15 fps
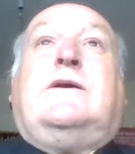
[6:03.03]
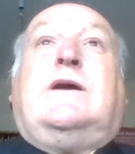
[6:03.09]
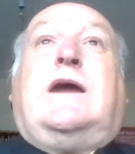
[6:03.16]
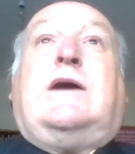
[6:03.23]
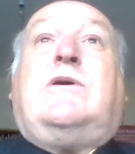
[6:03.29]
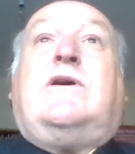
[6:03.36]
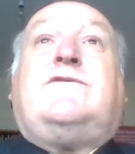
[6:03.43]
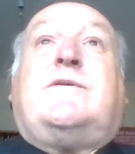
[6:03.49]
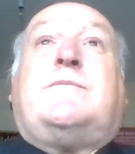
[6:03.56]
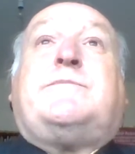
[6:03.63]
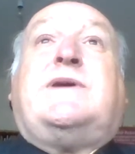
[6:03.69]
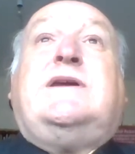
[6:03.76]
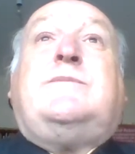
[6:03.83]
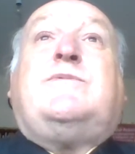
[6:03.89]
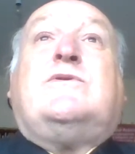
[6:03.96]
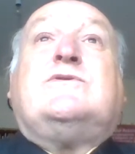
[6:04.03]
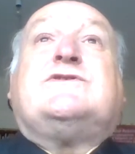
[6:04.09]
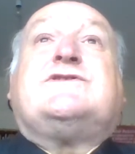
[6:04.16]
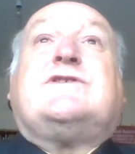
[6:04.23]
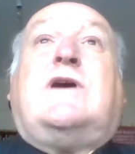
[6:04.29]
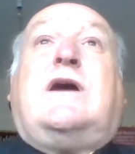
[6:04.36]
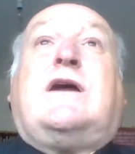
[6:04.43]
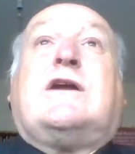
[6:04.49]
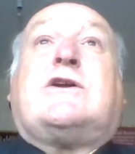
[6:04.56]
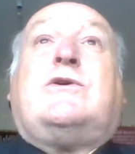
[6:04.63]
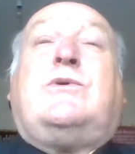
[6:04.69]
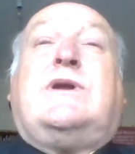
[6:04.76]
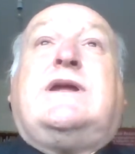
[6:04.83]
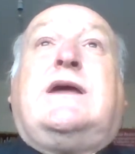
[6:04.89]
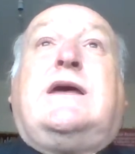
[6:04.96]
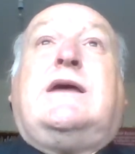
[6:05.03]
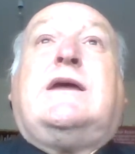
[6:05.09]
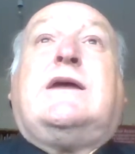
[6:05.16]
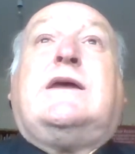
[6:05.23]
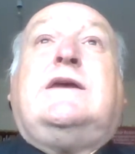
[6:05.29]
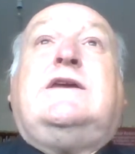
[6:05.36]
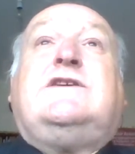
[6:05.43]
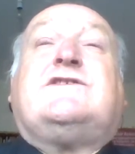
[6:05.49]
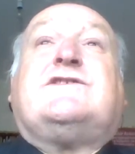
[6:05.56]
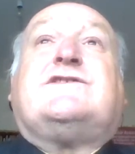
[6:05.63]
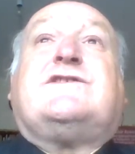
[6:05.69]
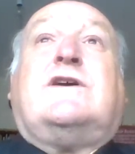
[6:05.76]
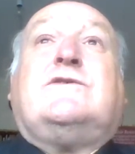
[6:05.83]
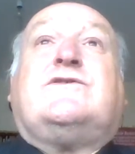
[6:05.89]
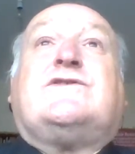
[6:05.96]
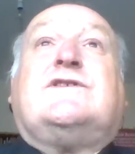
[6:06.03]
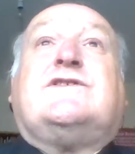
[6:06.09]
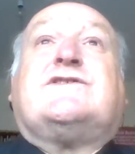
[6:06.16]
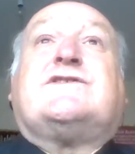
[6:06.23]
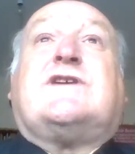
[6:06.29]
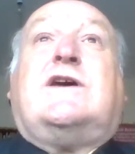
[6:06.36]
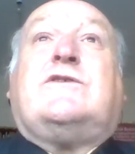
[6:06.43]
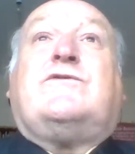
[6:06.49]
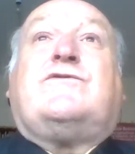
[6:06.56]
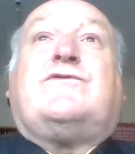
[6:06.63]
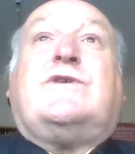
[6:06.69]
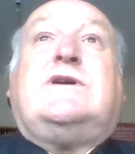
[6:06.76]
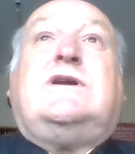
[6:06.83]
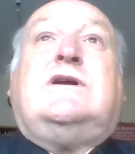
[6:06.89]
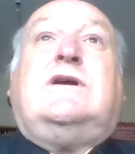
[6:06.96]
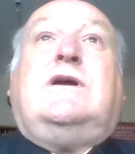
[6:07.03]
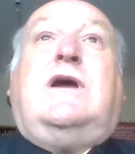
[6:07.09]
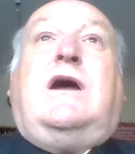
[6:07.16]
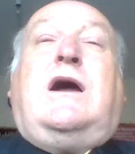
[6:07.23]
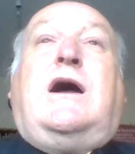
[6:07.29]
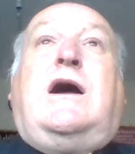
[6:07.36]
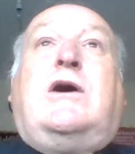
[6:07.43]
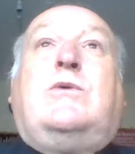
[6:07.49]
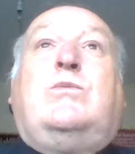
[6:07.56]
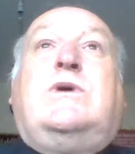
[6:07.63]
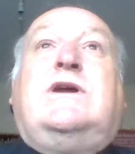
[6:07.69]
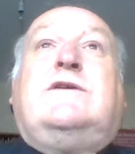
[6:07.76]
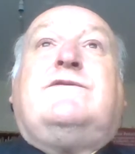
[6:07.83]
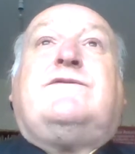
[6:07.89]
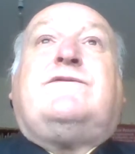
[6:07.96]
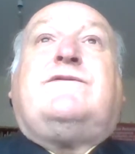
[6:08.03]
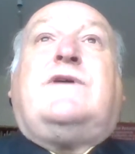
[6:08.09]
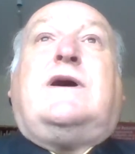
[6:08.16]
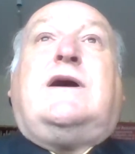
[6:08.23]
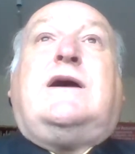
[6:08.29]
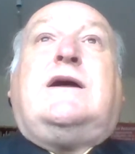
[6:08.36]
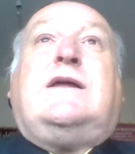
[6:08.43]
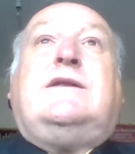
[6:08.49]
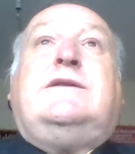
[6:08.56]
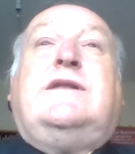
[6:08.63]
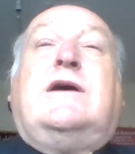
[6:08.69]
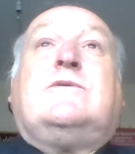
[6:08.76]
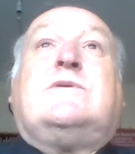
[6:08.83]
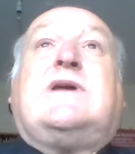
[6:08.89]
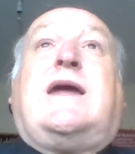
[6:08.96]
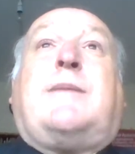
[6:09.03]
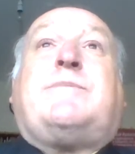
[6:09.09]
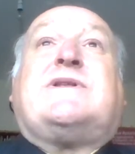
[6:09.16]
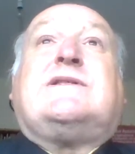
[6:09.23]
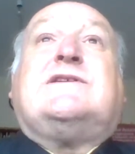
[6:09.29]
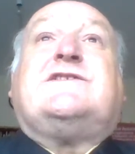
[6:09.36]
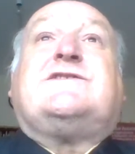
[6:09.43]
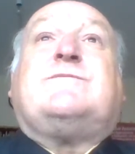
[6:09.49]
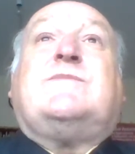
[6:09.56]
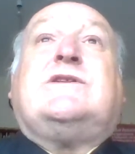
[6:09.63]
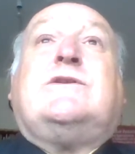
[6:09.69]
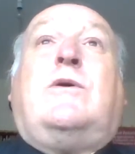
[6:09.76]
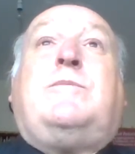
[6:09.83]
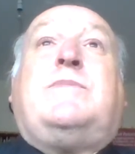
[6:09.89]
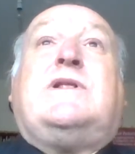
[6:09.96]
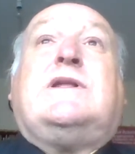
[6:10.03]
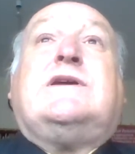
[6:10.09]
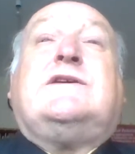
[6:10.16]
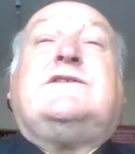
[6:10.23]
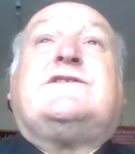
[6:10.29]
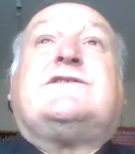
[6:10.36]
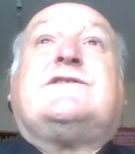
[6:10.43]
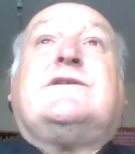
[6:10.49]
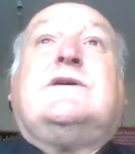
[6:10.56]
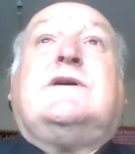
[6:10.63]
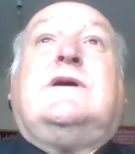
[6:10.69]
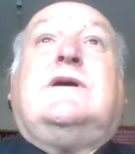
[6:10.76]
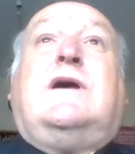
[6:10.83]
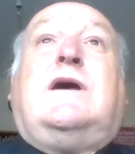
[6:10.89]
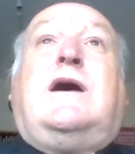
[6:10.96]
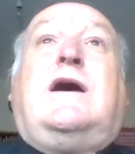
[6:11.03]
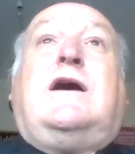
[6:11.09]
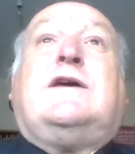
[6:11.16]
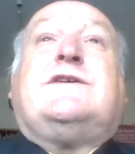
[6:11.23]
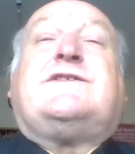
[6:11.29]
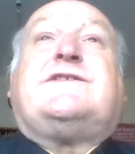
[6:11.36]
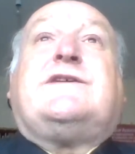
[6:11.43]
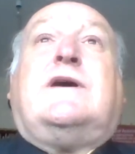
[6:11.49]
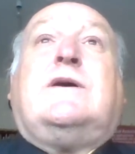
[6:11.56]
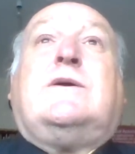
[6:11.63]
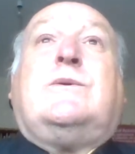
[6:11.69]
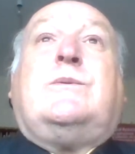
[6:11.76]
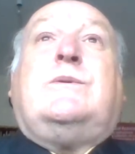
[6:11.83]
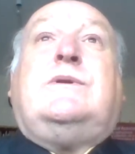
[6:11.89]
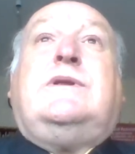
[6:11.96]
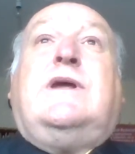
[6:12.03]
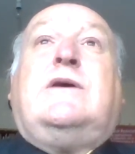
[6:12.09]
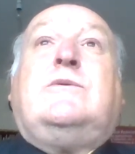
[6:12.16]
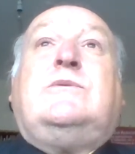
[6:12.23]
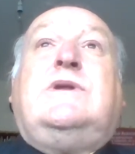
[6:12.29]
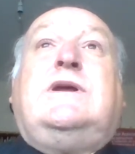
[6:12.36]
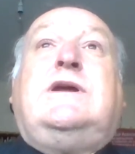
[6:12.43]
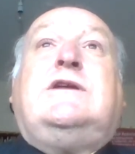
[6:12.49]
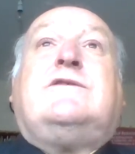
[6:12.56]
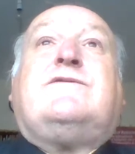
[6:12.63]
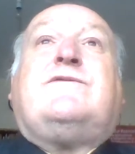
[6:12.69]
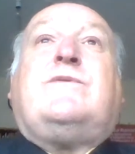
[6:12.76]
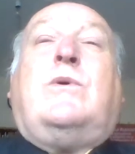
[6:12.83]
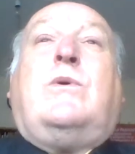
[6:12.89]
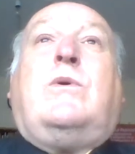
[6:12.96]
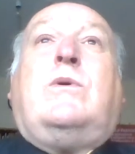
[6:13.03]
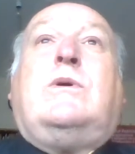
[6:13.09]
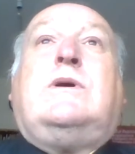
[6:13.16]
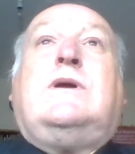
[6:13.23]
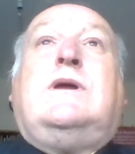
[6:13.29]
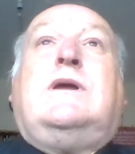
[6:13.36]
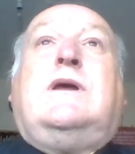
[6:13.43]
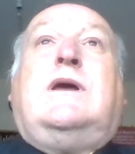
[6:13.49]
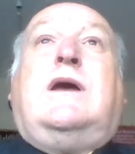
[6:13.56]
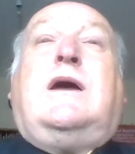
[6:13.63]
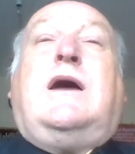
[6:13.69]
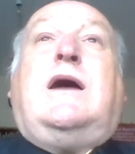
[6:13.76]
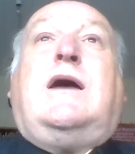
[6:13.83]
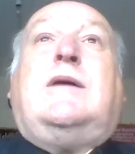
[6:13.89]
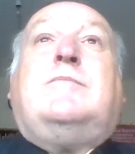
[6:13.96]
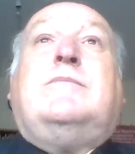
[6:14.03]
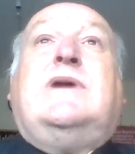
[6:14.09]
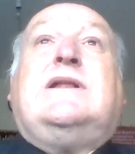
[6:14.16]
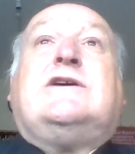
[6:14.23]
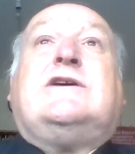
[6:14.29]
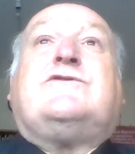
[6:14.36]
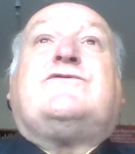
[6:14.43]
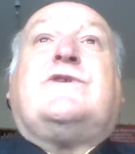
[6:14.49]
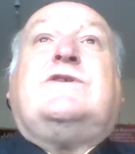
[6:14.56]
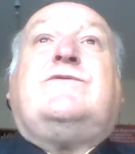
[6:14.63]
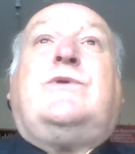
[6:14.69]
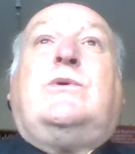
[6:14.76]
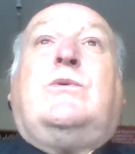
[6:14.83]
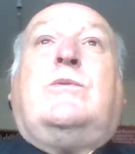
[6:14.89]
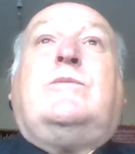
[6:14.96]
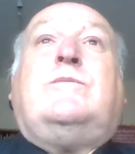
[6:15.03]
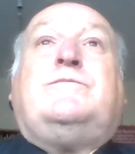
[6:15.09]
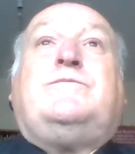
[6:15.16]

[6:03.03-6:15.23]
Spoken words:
However, People's Korea is a socialist country with no capitalist monopolies, so no need for military rule.